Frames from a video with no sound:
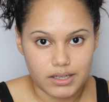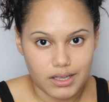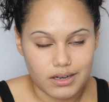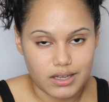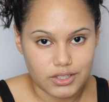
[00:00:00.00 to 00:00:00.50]

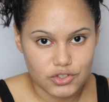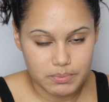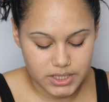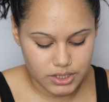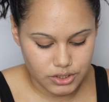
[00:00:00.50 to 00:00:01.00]
Again, Honey
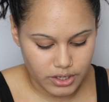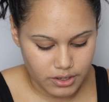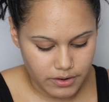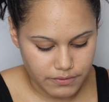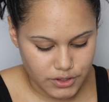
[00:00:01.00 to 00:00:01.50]
Drip is the
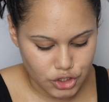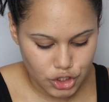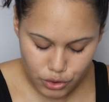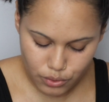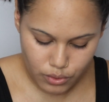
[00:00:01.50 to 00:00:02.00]
darker of the
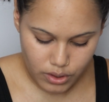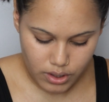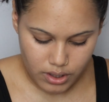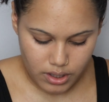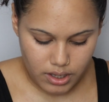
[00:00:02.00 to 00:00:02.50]
two,
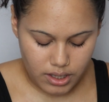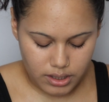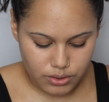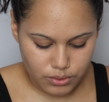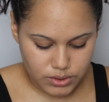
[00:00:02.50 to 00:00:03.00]

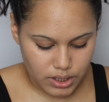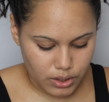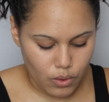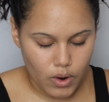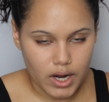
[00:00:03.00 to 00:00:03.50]
and those are
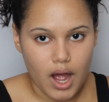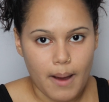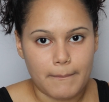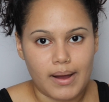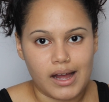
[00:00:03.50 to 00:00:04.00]
going
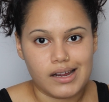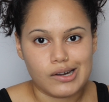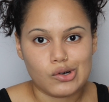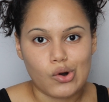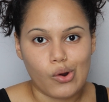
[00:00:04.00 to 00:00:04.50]
on
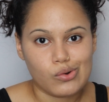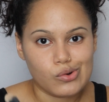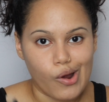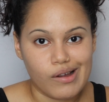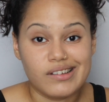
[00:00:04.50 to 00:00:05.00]
my
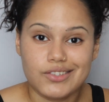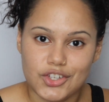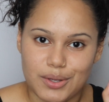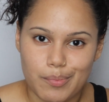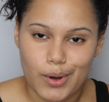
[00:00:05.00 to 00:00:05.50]

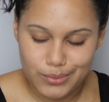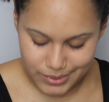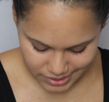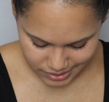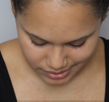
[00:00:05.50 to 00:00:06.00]

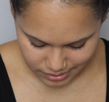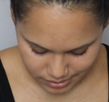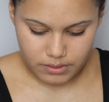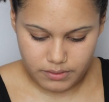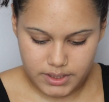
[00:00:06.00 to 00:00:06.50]
cheekbones.
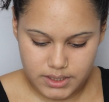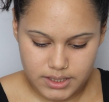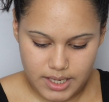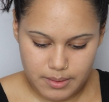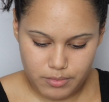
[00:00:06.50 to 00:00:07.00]
Alright,
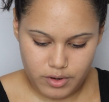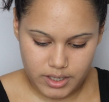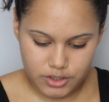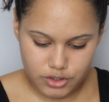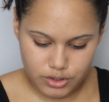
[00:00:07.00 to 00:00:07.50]
same
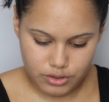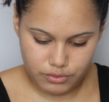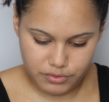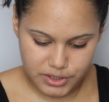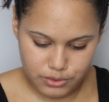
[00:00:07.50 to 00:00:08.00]
brush,
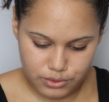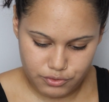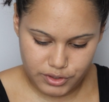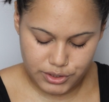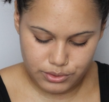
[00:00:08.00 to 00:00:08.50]

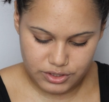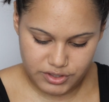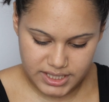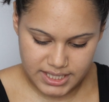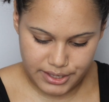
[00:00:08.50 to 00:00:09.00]
reduce, reuse,
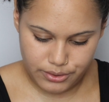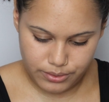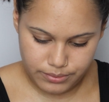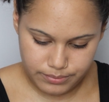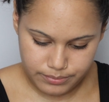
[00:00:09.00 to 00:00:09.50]
recycle.